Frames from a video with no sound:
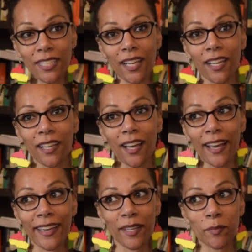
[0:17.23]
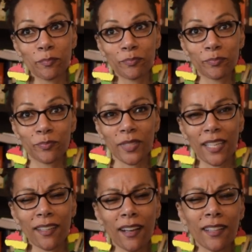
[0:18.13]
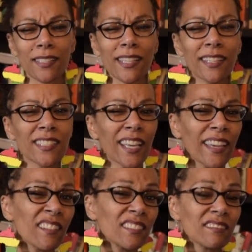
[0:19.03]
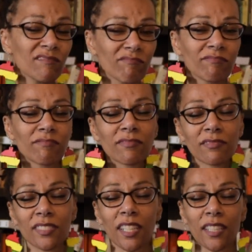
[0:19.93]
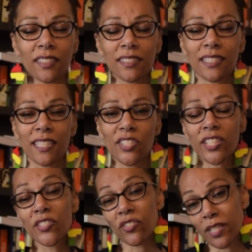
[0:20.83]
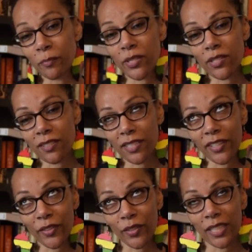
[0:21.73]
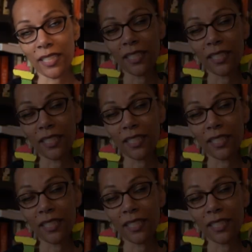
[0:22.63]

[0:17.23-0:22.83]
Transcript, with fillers: Uh, I am a college educator. I teach history particularly.